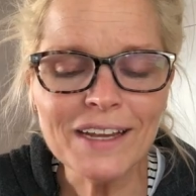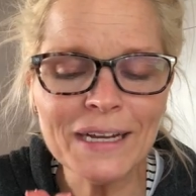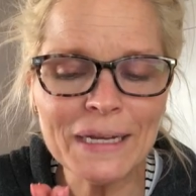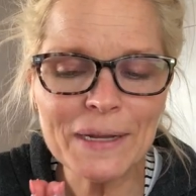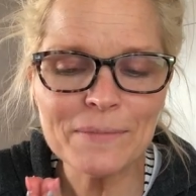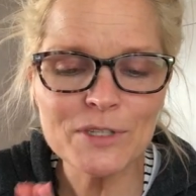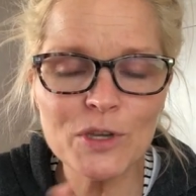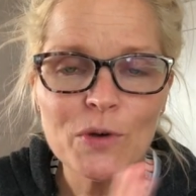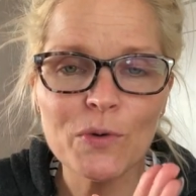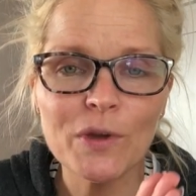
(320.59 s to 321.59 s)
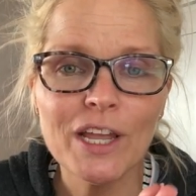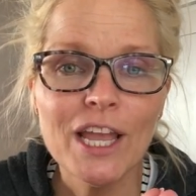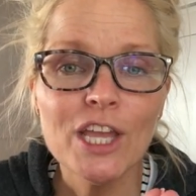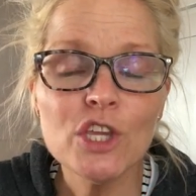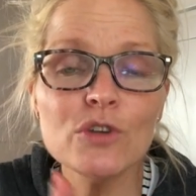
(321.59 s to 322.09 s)
happen. So
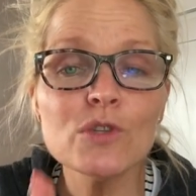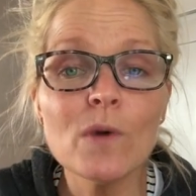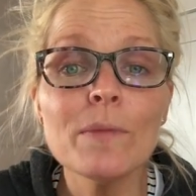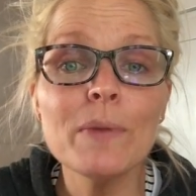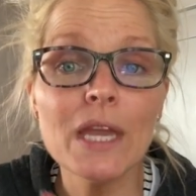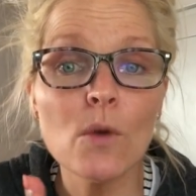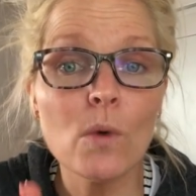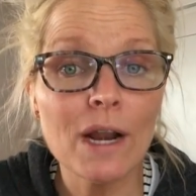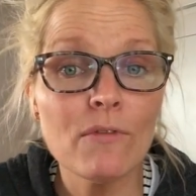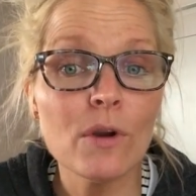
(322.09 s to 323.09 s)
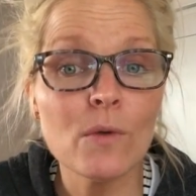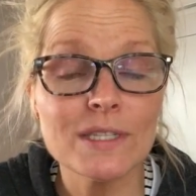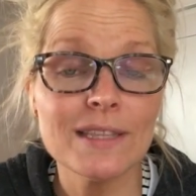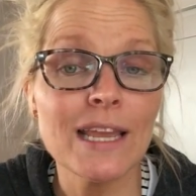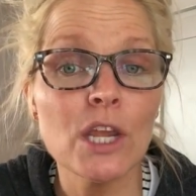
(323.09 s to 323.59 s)
you just want to pick whatever it
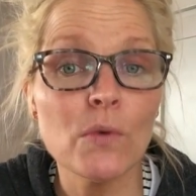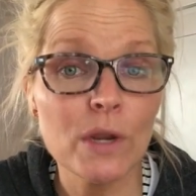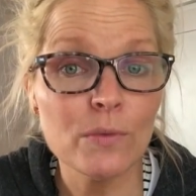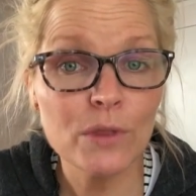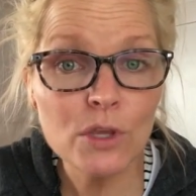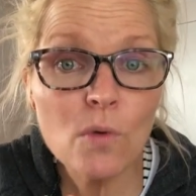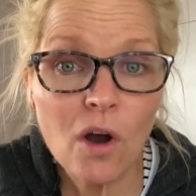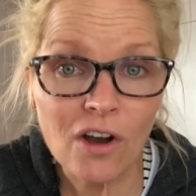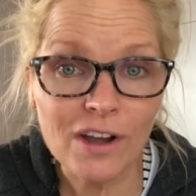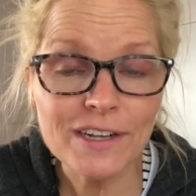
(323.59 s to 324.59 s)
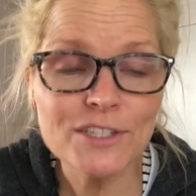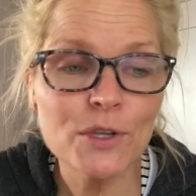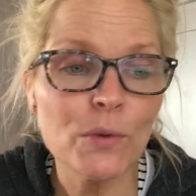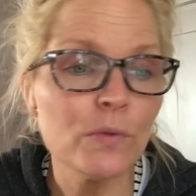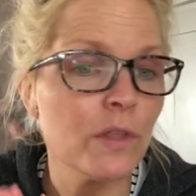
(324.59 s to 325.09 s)
was that they agreed with you on.
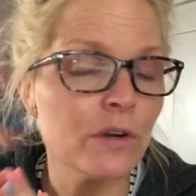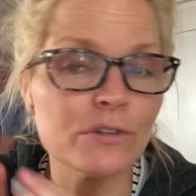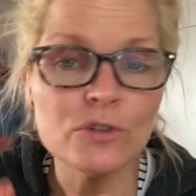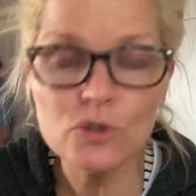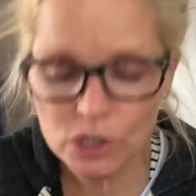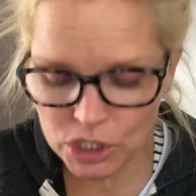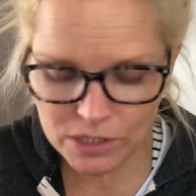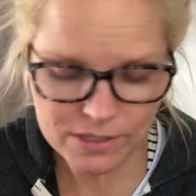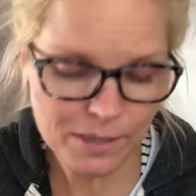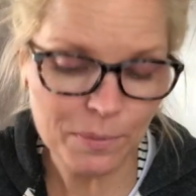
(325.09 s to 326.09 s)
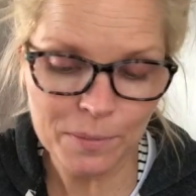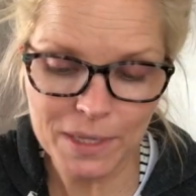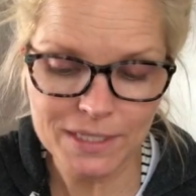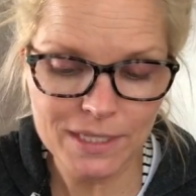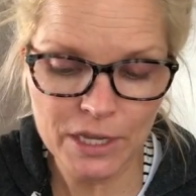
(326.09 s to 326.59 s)
So there's nutrition
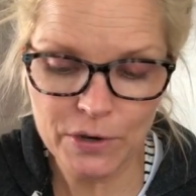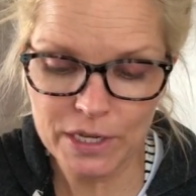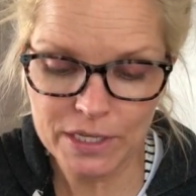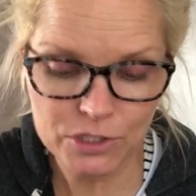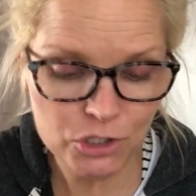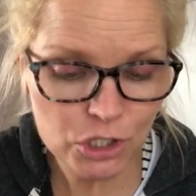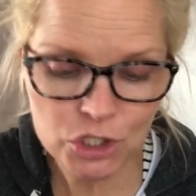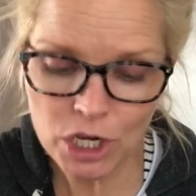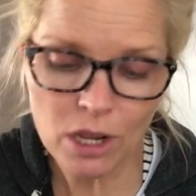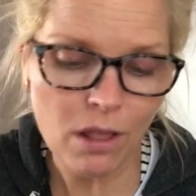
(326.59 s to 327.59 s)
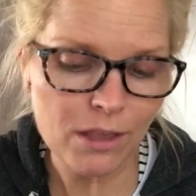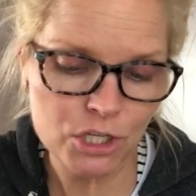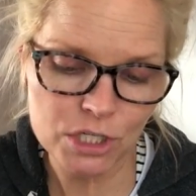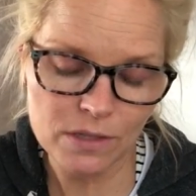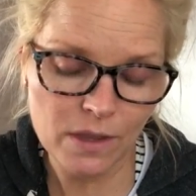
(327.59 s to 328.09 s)
supplements, there is just
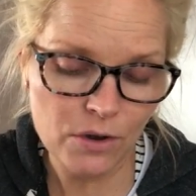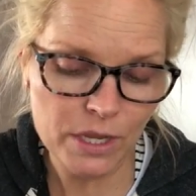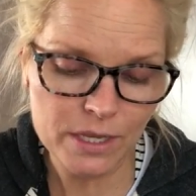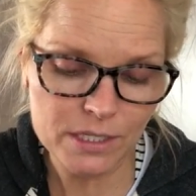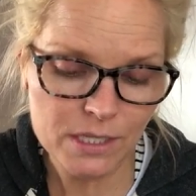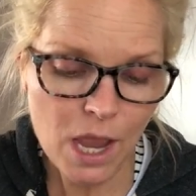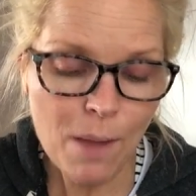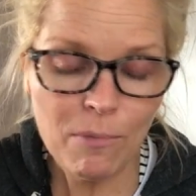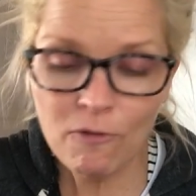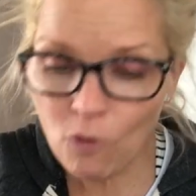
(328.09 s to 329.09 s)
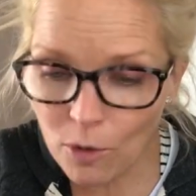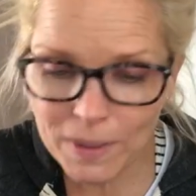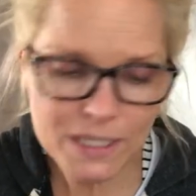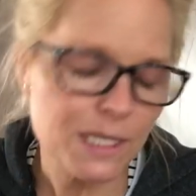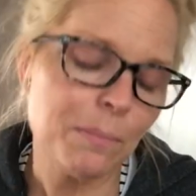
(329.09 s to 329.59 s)
Shakeology, there is
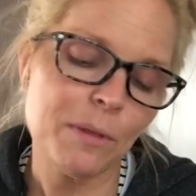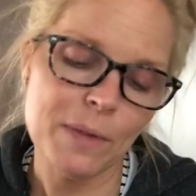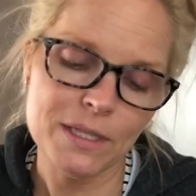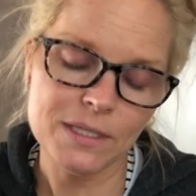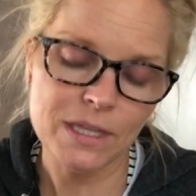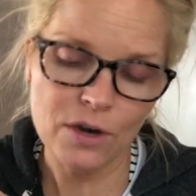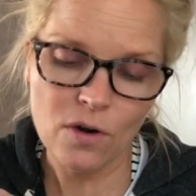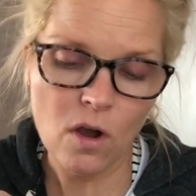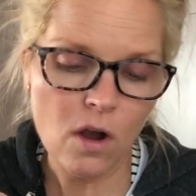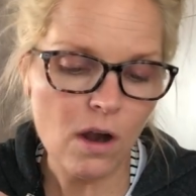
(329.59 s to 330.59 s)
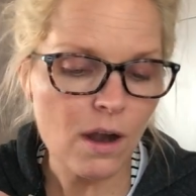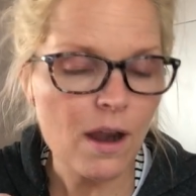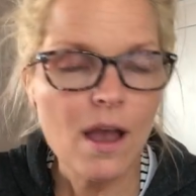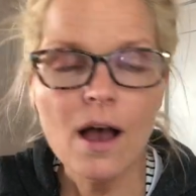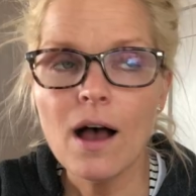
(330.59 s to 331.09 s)
performance supplements, there are
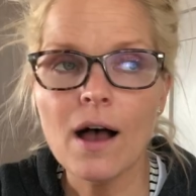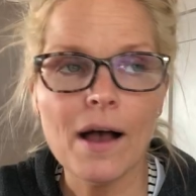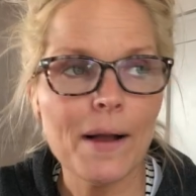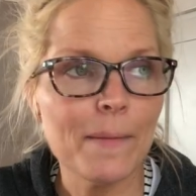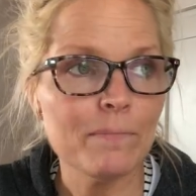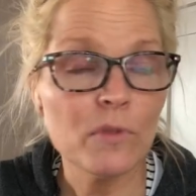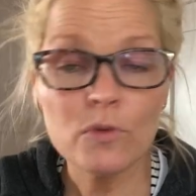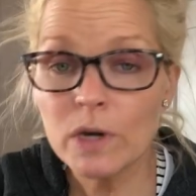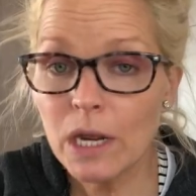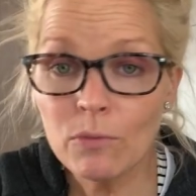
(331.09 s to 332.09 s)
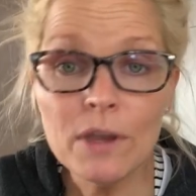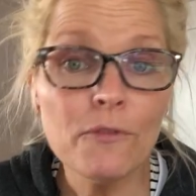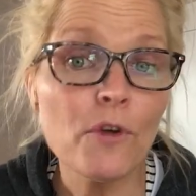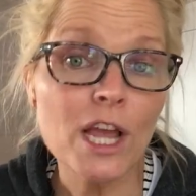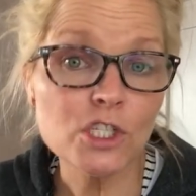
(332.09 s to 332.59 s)
3-day
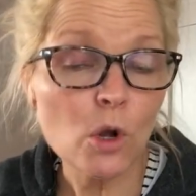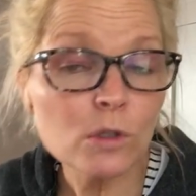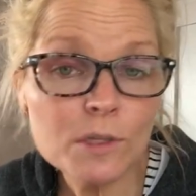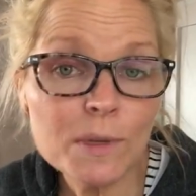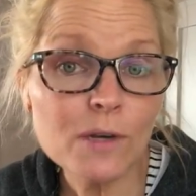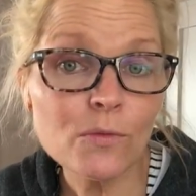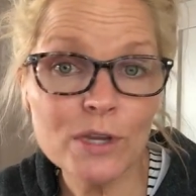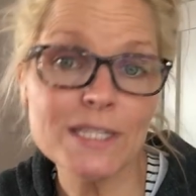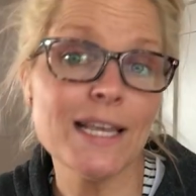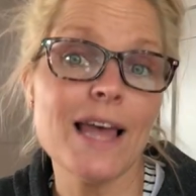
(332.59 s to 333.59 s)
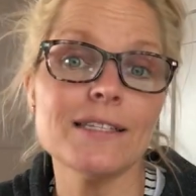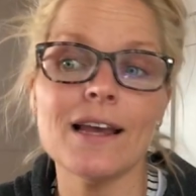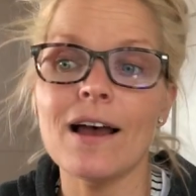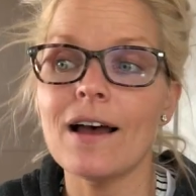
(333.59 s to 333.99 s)
refresh, ultimate reset,